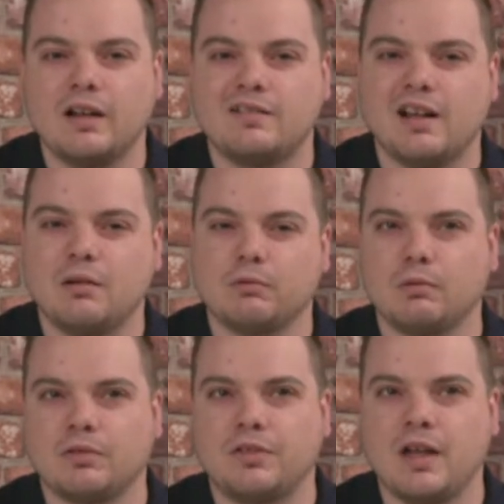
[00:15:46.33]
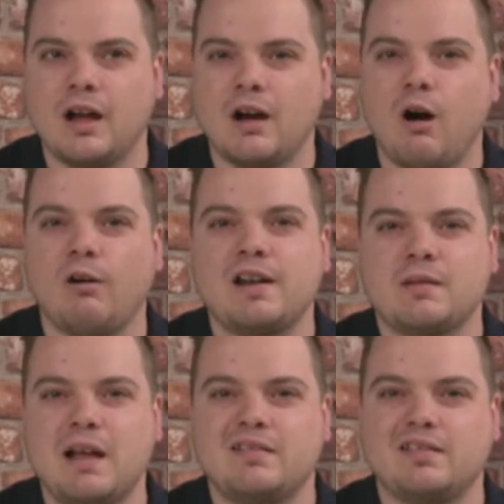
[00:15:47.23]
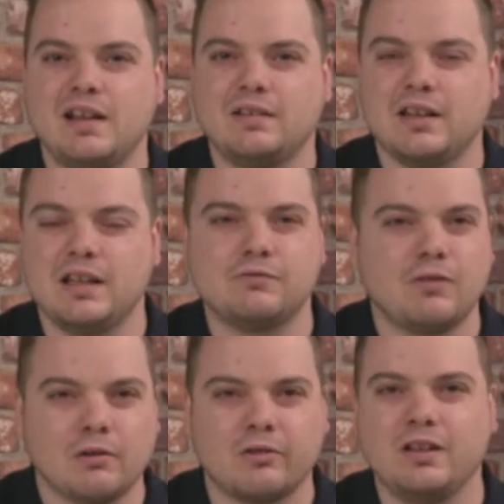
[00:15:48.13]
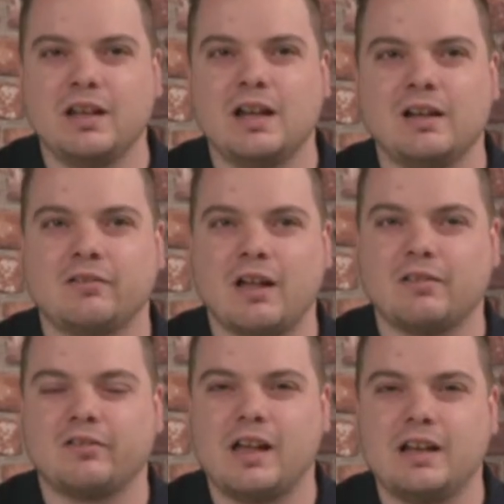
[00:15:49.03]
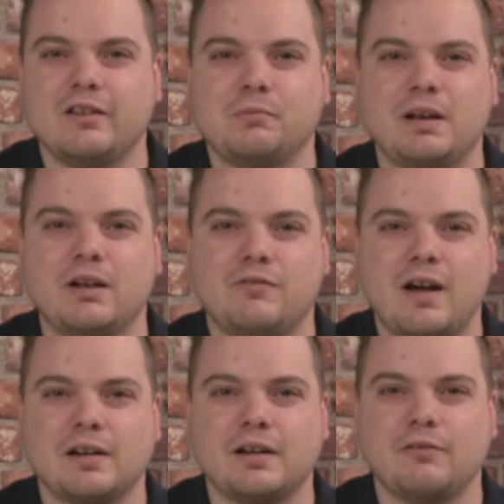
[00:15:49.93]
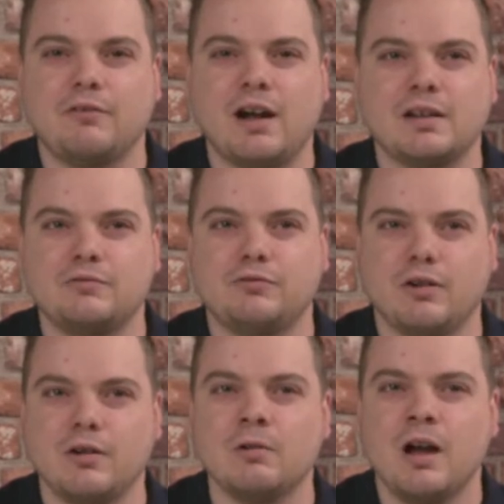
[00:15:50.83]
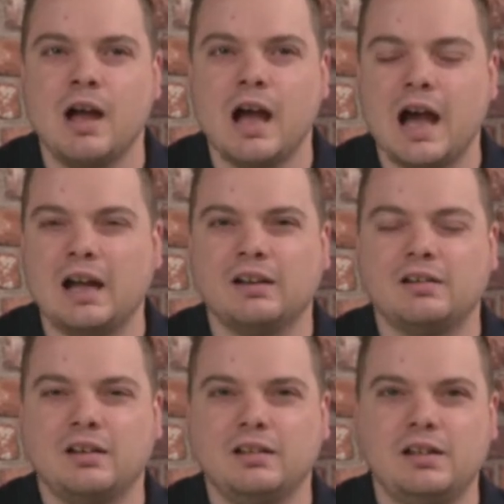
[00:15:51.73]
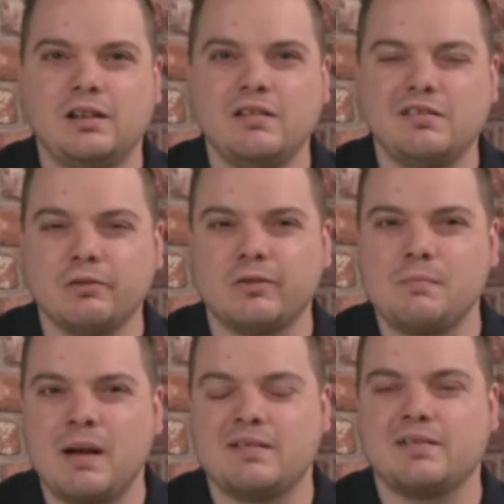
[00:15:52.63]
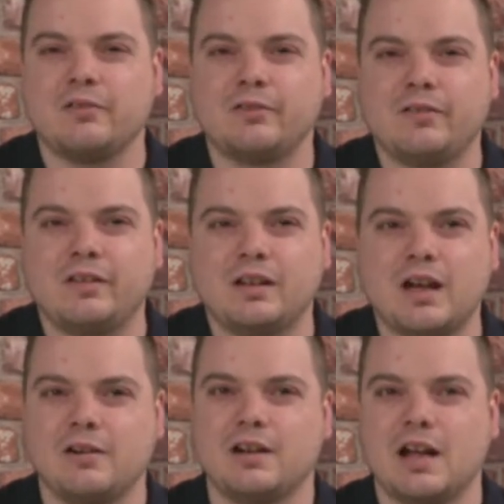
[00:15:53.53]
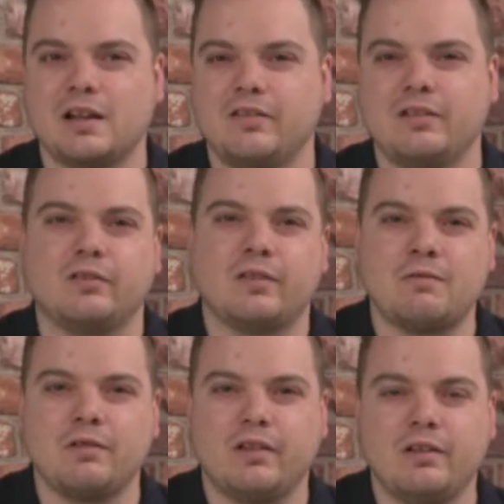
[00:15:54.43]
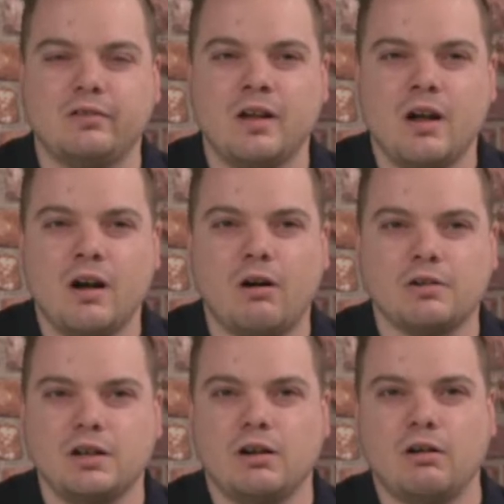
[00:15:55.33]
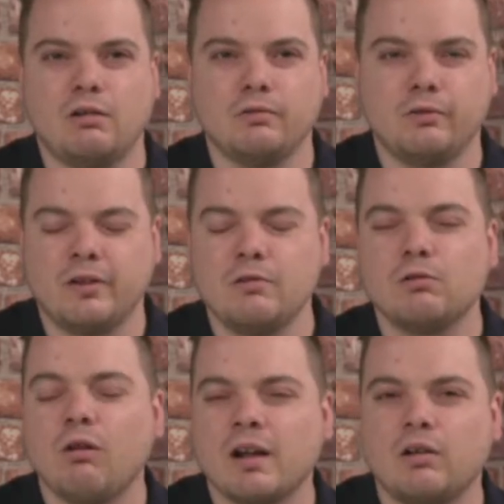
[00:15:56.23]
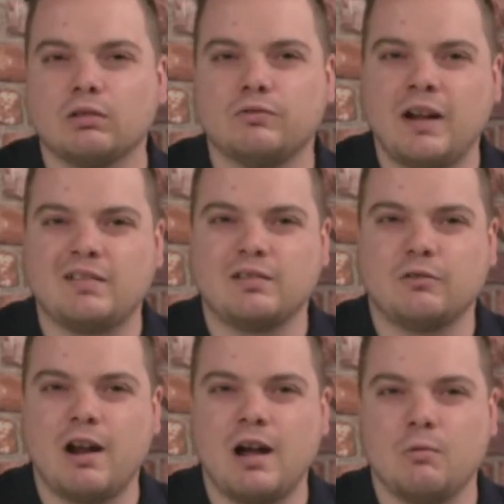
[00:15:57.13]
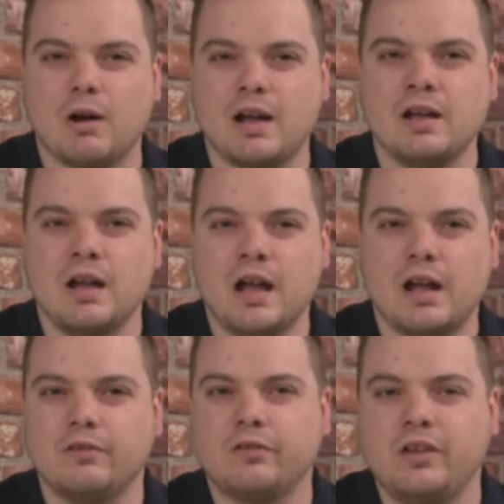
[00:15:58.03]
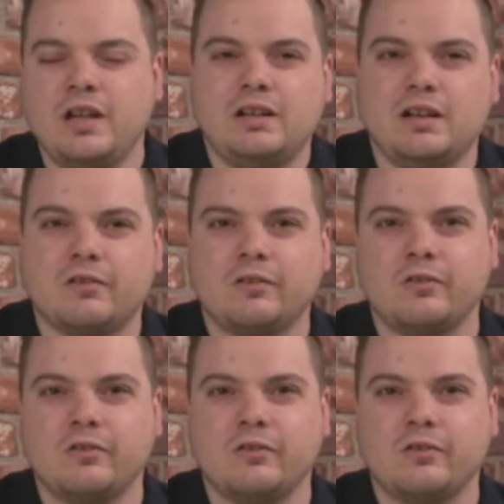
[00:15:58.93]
And Chelmsworth there already mentioning the 40 years and saying he's been a fan right through. And you can just imagine sitting there in the 1970s on your still quite old fashioned railway and seeing this